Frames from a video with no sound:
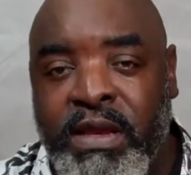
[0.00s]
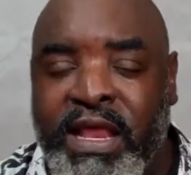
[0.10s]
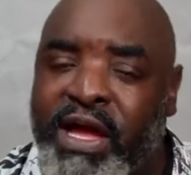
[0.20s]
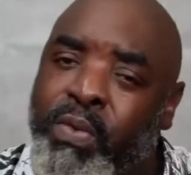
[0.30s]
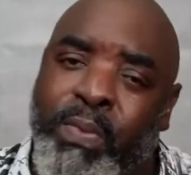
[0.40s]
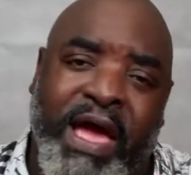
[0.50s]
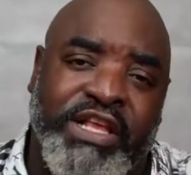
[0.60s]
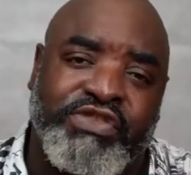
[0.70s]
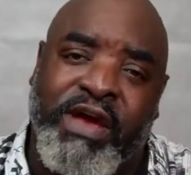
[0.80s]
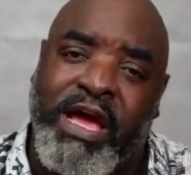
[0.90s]
Like a
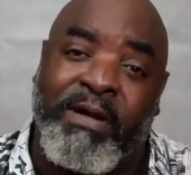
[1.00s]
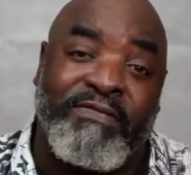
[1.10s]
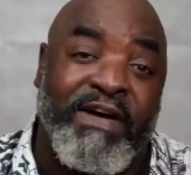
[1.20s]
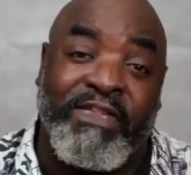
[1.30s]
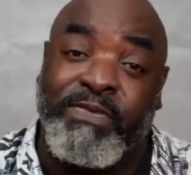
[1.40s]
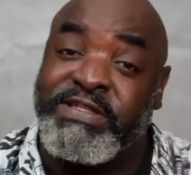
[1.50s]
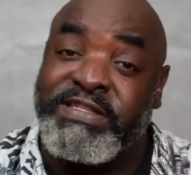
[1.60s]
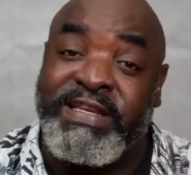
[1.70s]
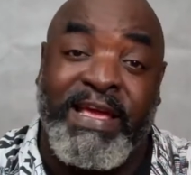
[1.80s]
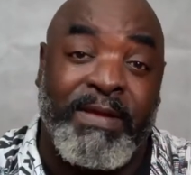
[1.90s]
whack track, my father was a
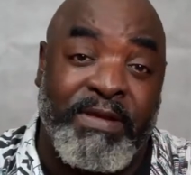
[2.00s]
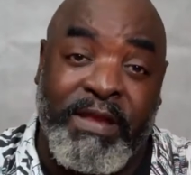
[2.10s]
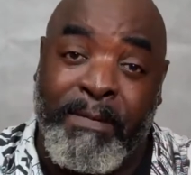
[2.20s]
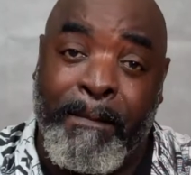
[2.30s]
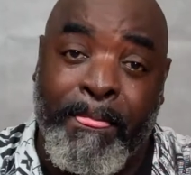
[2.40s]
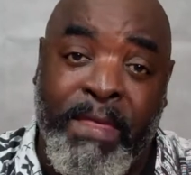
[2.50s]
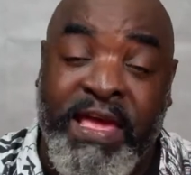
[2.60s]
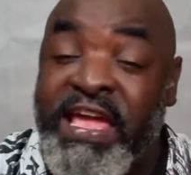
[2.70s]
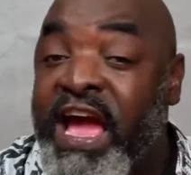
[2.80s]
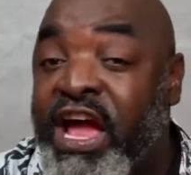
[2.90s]
deadbeat.
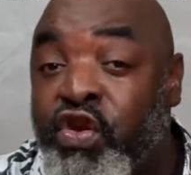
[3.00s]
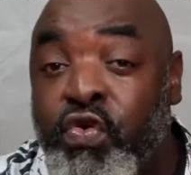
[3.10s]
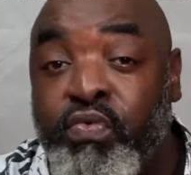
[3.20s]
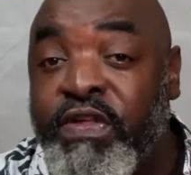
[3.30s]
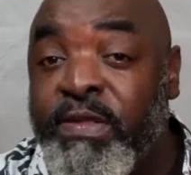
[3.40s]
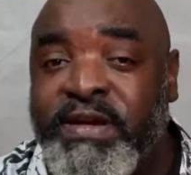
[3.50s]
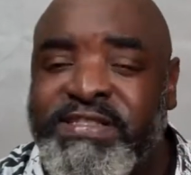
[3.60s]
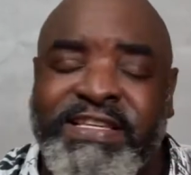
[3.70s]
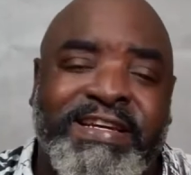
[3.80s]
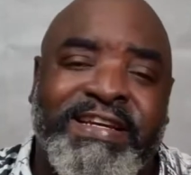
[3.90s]
He had no rhythm because
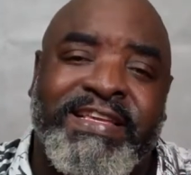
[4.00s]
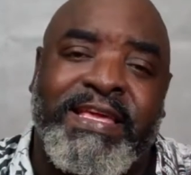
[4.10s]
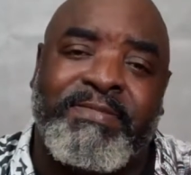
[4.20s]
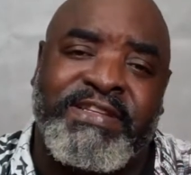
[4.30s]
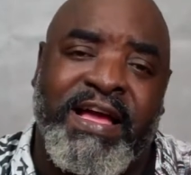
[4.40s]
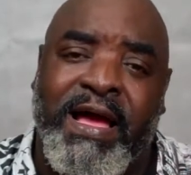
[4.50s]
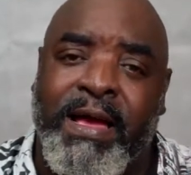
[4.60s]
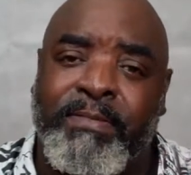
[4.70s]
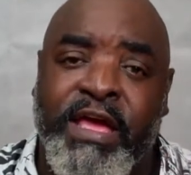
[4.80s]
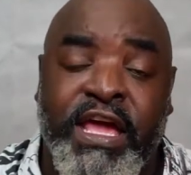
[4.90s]
he couldn't keep time.
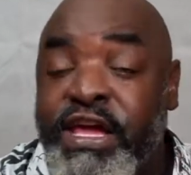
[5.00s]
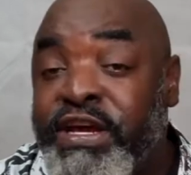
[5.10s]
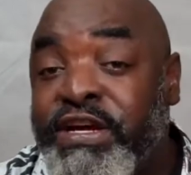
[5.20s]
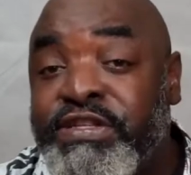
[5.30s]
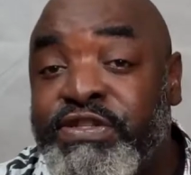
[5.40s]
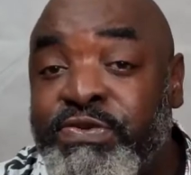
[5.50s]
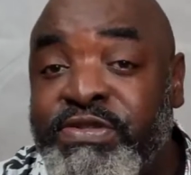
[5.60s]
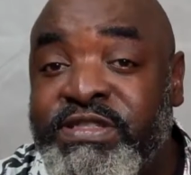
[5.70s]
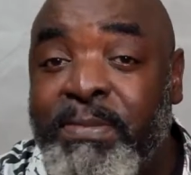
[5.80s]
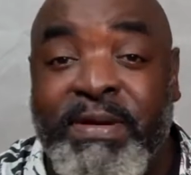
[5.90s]
He couldn't
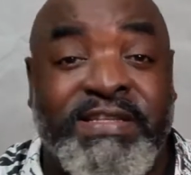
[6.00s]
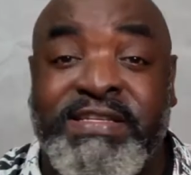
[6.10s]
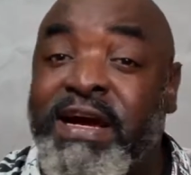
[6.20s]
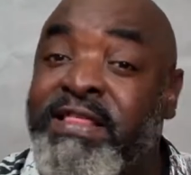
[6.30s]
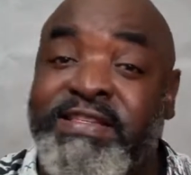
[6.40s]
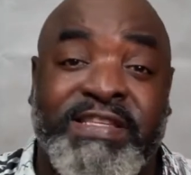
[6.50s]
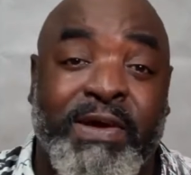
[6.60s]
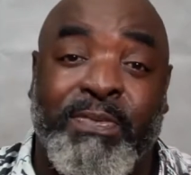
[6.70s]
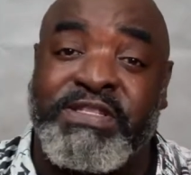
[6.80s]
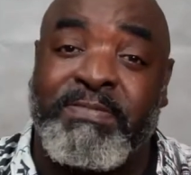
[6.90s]
two-step because the other
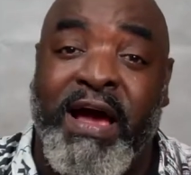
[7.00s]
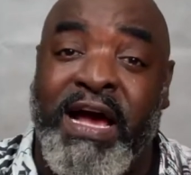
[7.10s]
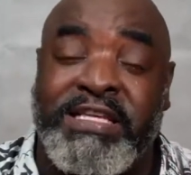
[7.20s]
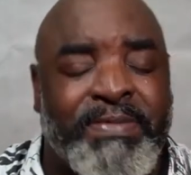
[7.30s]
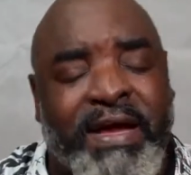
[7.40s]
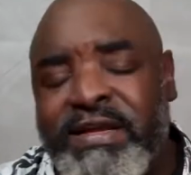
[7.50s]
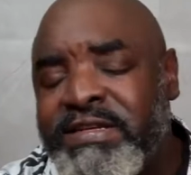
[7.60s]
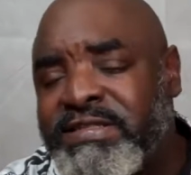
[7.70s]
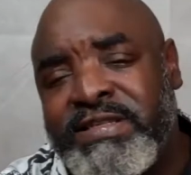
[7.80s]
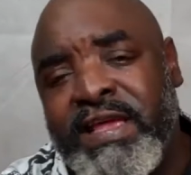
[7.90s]
step was mine, but I
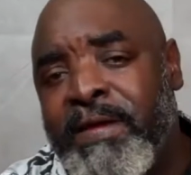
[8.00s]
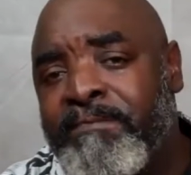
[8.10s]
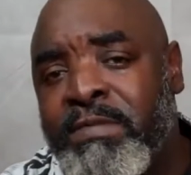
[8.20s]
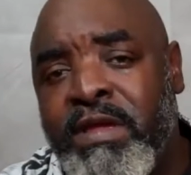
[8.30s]
understand.